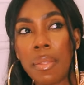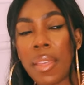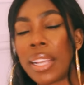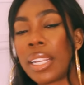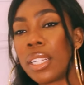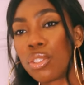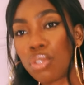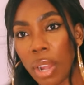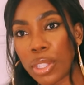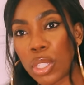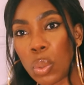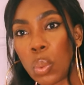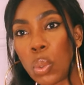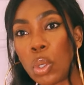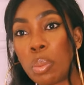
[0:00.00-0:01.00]
they did try
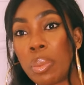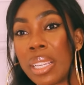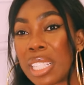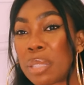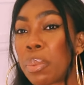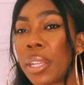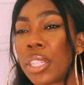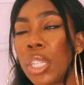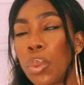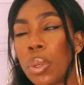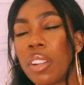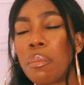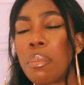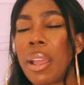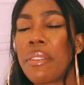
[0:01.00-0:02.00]
to warn me, especially
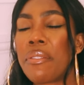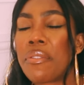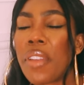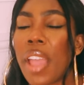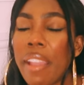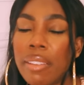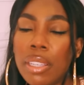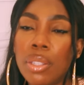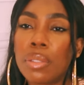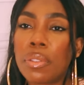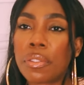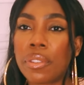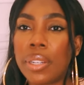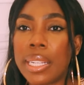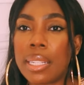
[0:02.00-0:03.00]
one of my very good
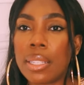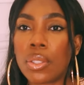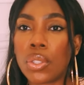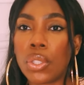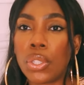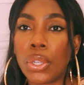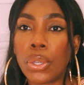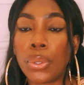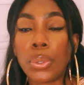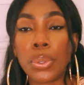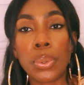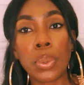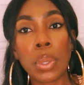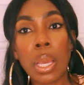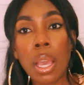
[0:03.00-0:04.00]
friends, you know,
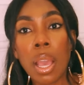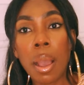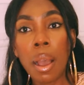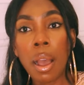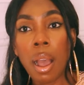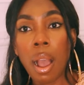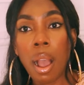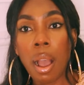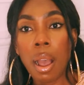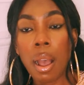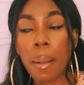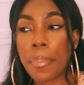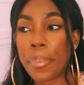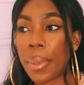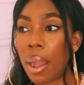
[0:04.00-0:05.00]
who
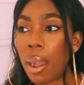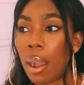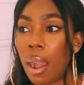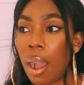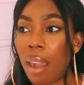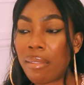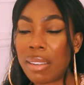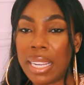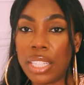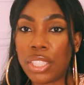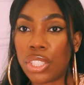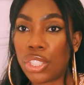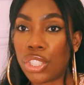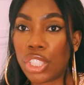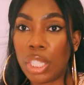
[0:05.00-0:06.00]
um, our
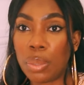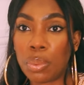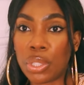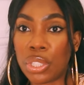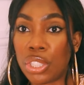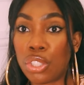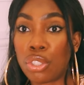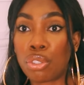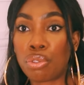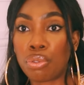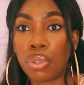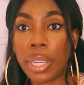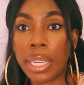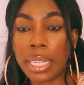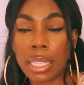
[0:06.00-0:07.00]
relationship was
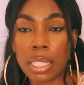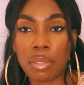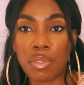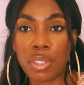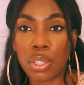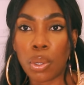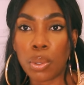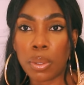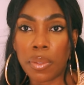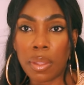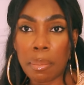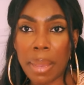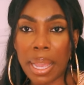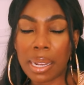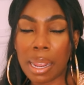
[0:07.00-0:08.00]
destroyed as a result of
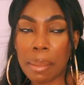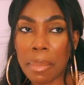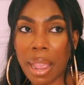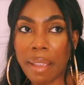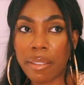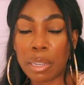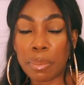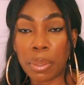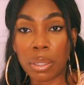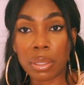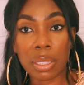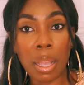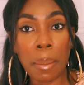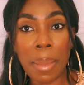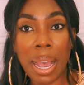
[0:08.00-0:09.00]
the man I married, but
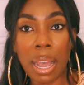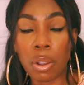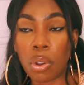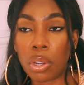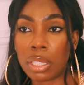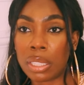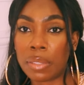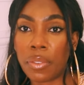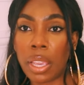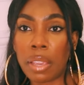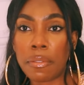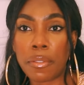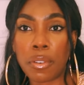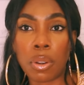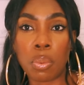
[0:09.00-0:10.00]
somehow God is
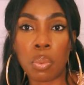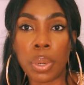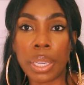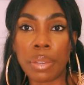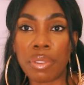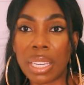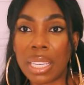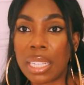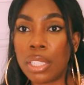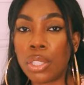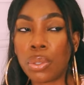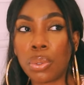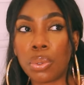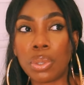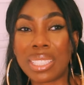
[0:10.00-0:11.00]
faithful and we
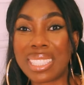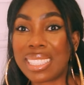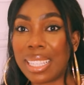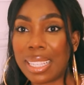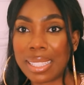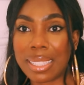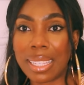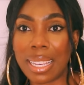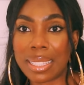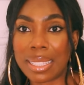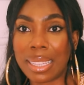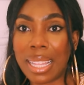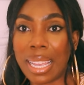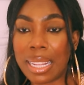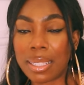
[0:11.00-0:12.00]
rekindled six
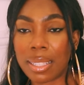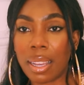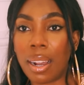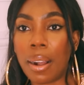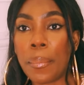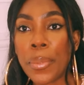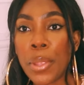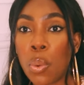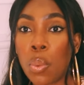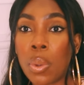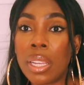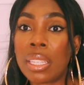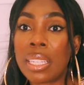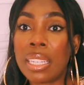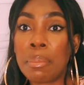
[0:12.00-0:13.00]
years later.
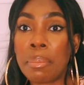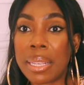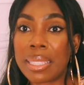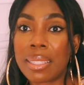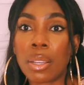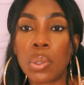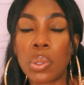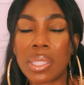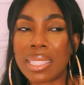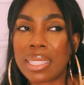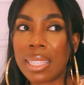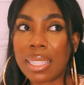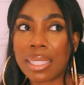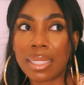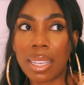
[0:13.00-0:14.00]
We did miss a good
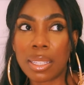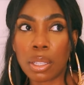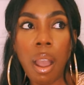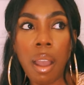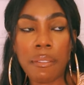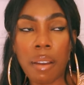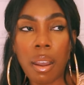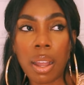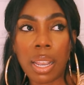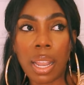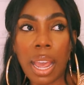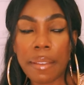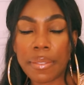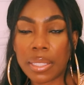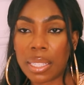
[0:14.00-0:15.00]
six years of our
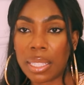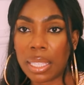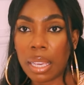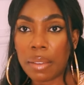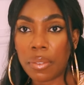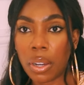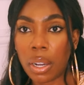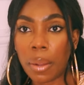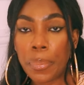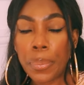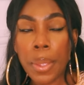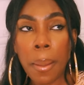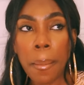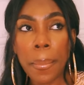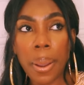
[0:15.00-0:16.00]
lives together,
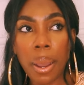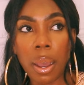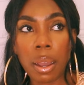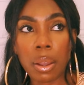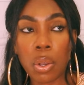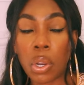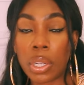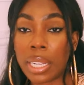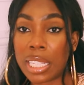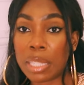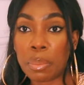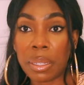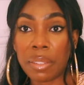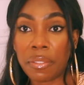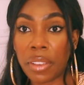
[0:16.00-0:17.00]
but God
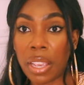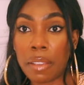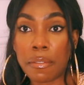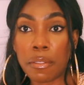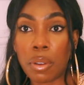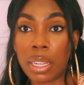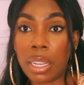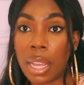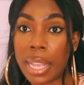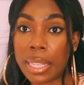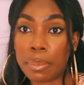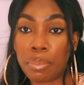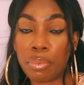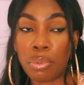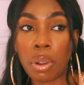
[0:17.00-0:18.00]
has been faithful and
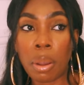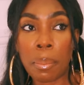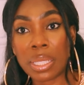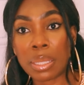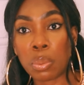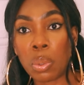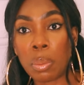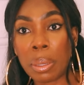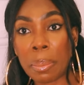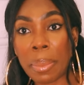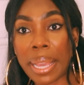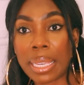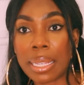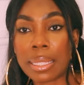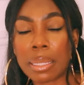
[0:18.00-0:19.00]
has brought this woman
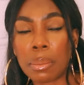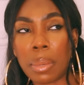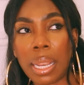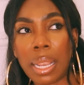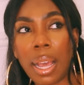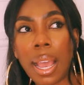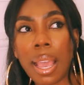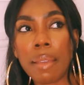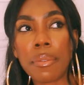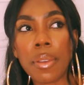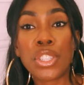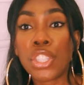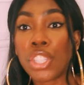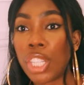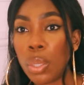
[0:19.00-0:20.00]
back into my
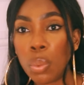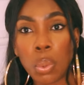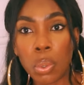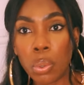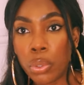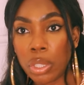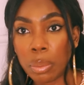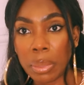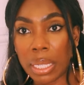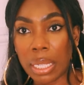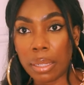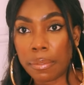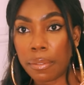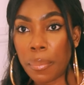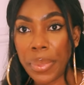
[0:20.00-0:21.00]
life. She warned
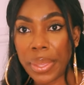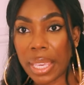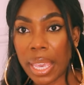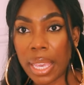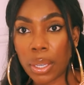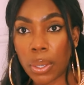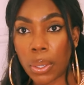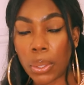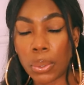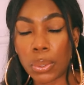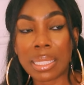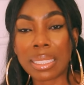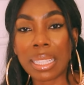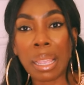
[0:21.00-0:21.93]
me from the get go and